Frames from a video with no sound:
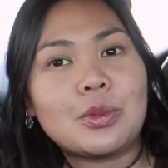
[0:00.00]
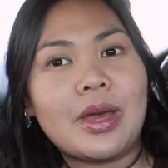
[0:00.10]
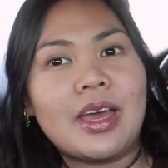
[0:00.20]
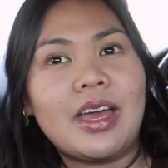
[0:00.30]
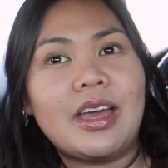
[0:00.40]

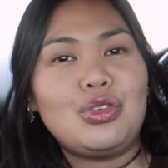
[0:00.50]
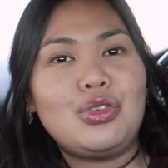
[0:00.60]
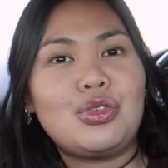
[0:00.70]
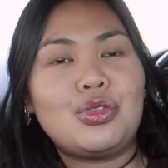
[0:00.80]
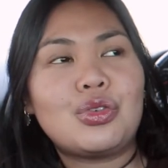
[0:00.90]
where
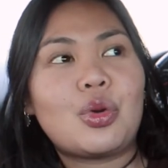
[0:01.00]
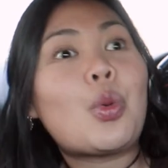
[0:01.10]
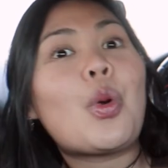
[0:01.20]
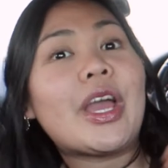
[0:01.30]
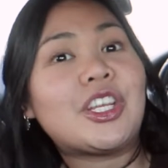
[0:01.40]
you
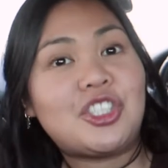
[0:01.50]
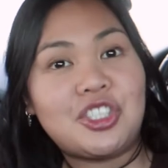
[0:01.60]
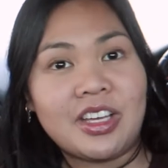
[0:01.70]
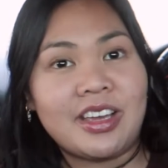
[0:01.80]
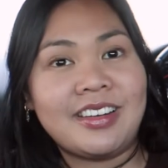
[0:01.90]

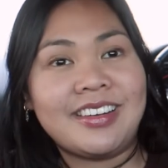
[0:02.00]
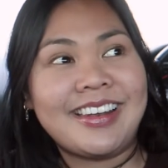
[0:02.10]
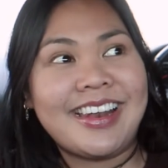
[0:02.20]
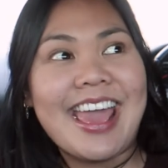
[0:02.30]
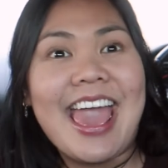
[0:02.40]
question
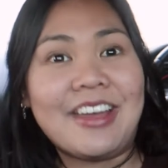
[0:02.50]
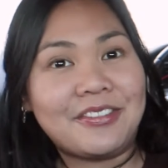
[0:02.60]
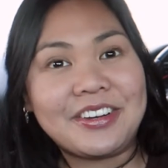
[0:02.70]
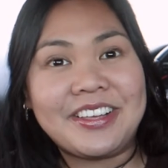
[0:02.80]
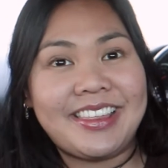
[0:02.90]

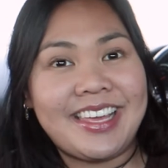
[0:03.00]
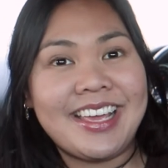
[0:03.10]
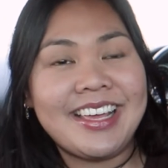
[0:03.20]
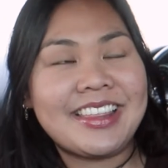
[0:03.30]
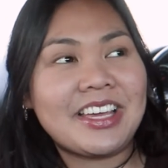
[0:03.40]

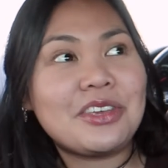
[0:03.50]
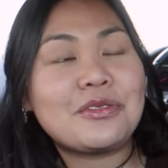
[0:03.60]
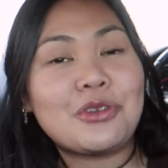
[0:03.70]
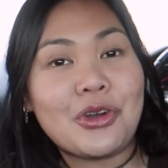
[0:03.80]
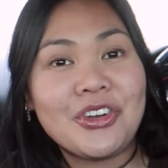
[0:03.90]
everything that
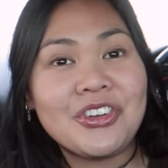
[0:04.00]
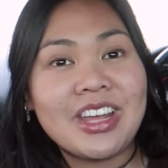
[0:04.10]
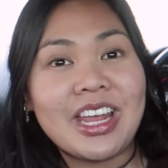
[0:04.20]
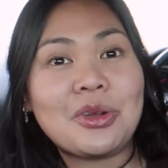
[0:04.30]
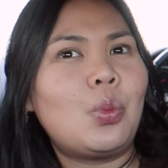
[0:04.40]
you've known
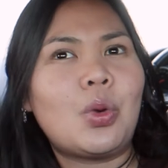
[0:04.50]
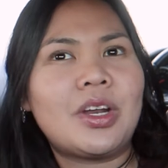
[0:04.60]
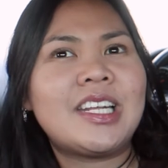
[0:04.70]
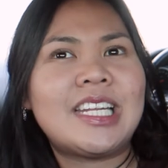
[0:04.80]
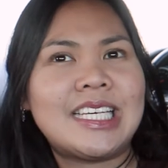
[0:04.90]
and
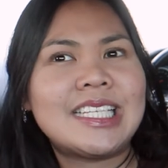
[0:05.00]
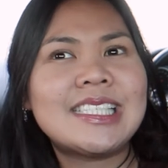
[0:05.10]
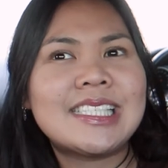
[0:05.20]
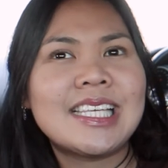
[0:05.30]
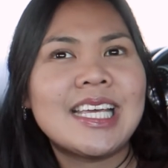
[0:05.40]
what it
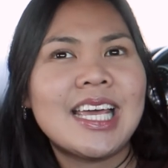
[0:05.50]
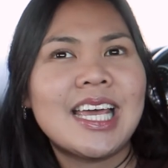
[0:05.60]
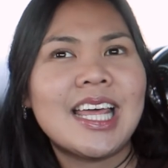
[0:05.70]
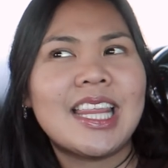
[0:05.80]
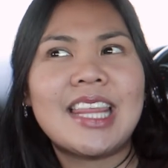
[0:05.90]
is
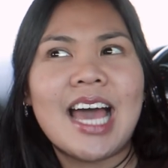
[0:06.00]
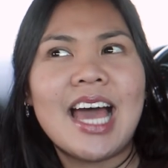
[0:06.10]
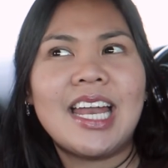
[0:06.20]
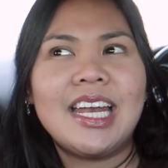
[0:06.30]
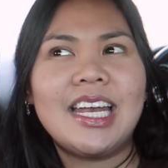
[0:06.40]

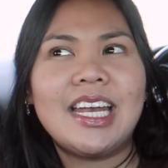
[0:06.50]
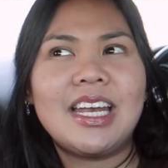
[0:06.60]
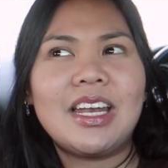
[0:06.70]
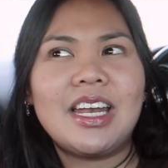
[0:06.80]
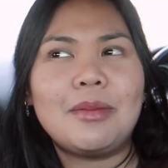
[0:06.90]
that
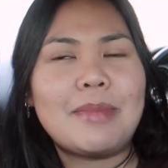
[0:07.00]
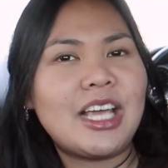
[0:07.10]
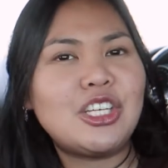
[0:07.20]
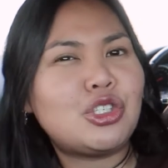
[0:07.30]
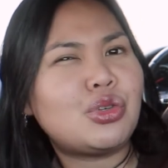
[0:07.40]

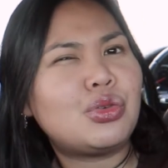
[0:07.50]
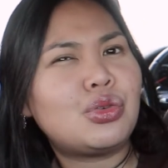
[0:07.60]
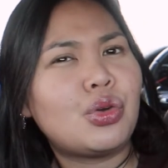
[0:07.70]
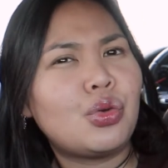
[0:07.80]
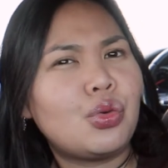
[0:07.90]
made
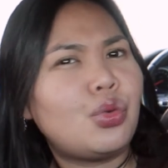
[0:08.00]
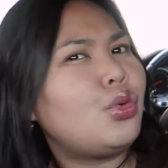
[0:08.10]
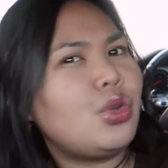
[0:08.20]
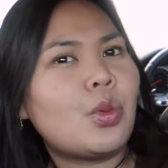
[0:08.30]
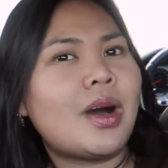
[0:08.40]
you
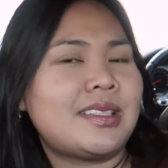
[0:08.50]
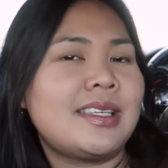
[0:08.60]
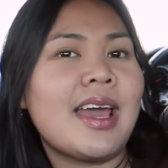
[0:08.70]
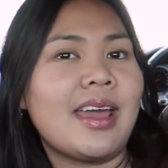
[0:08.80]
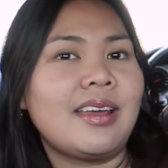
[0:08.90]
who you are
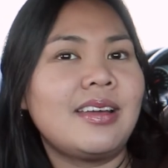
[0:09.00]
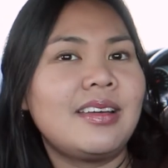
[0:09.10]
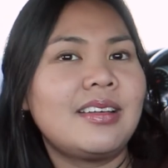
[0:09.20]
today.